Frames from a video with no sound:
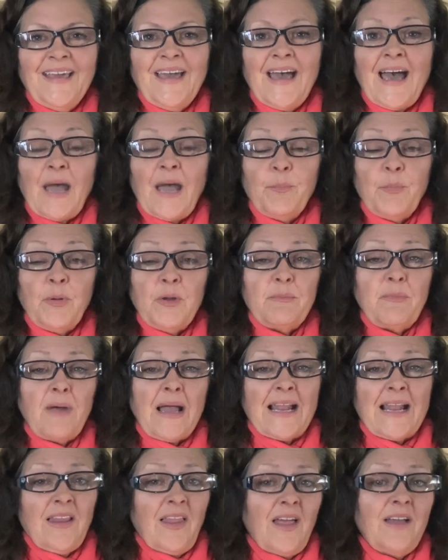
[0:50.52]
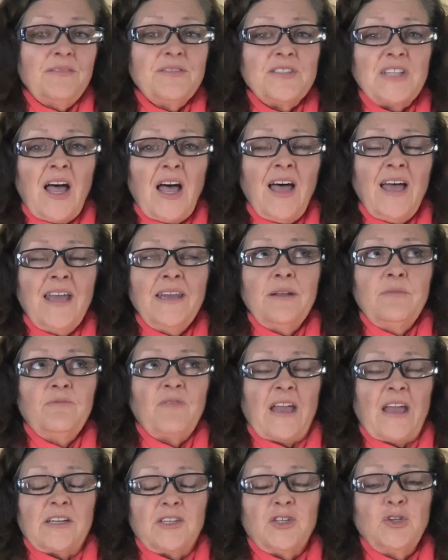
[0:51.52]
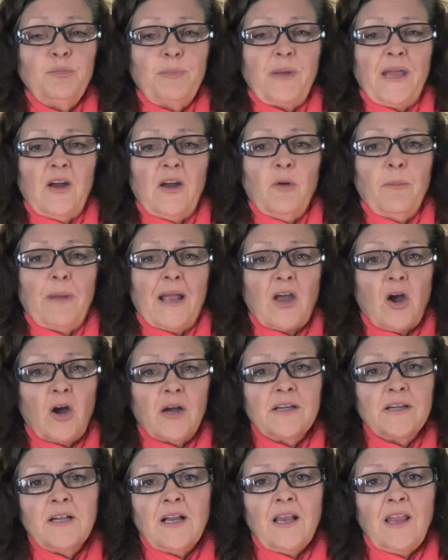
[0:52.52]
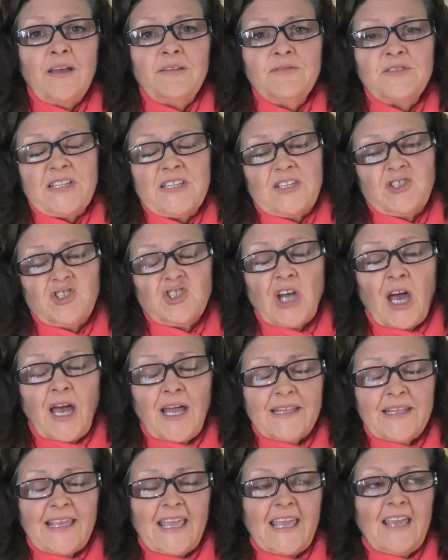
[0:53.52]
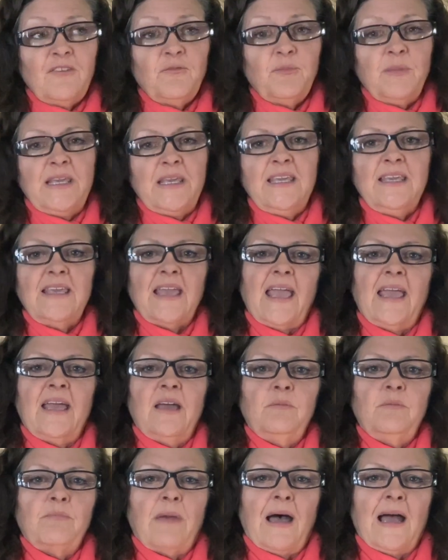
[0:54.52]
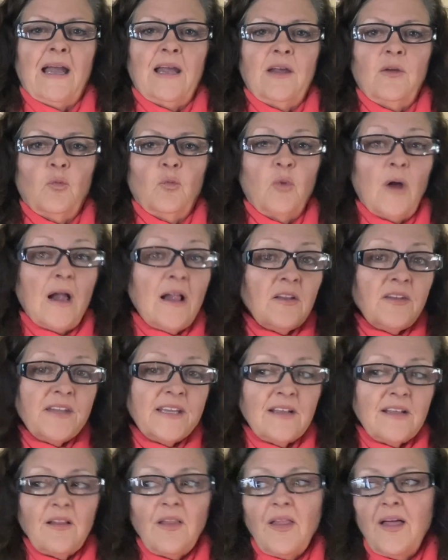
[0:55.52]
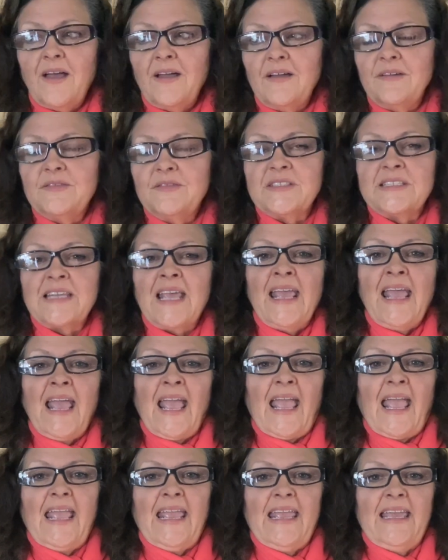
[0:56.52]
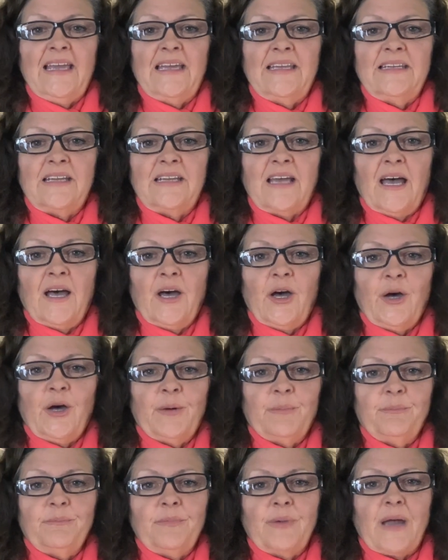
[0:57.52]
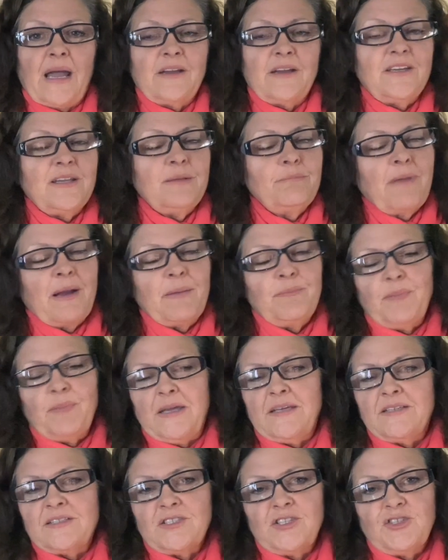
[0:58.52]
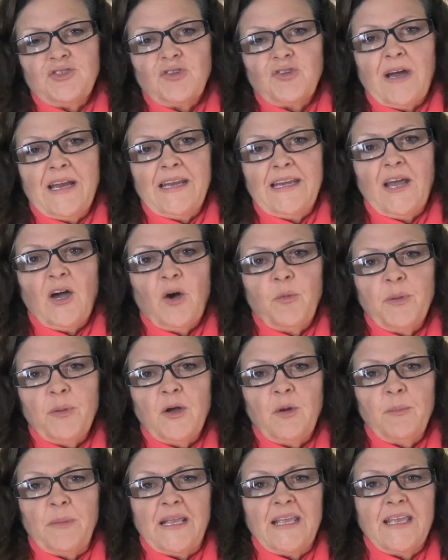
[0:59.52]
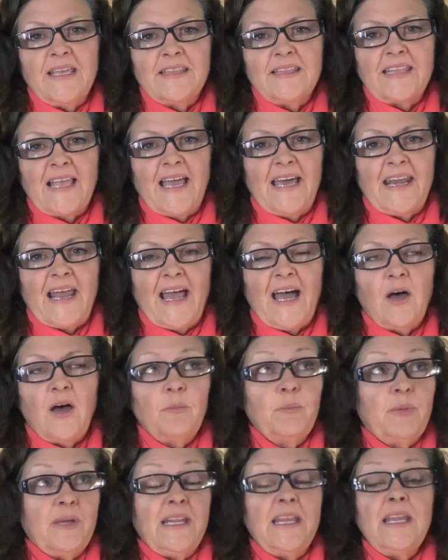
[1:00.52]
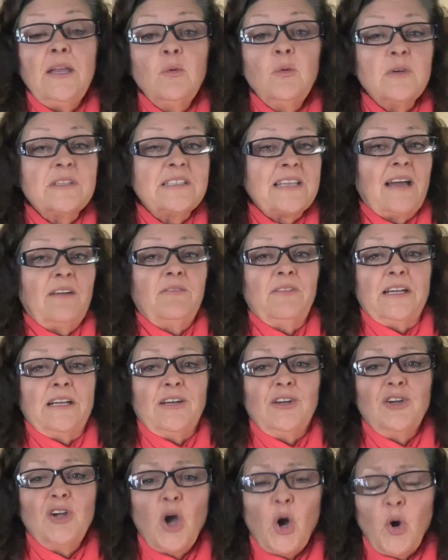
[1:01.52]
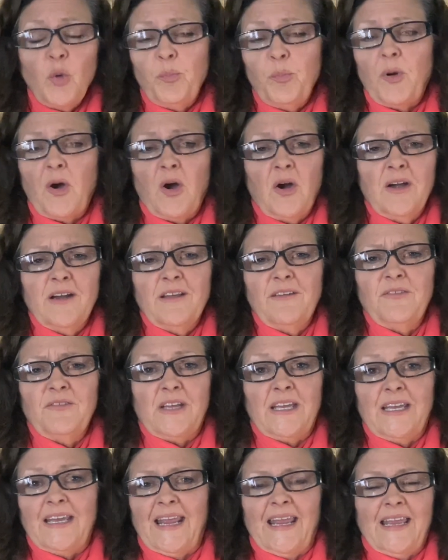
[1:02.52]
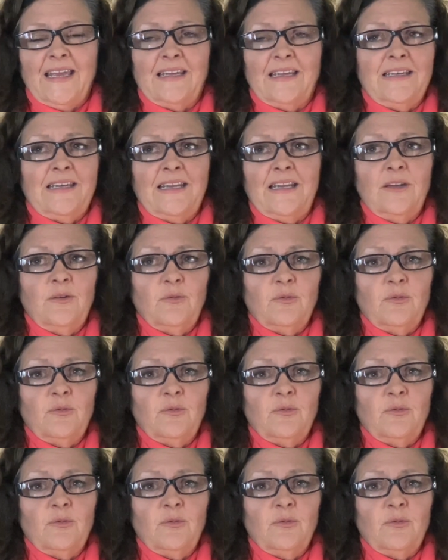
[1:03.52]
I put my gloves on, in fact, two pair, my garden gloves that Sean gave me and my welding gloves, and I did my best to try and help him and get that out, but he was having no part of it, and it